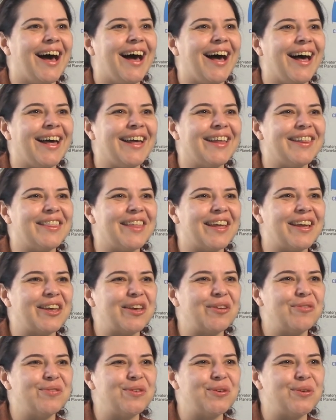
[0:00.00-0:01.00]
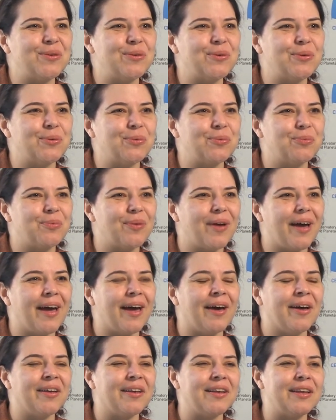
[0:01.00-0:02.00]
uh, they give you
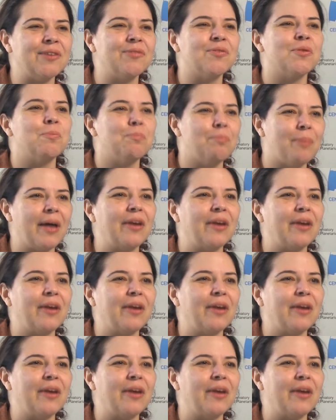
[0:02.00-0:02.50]
an even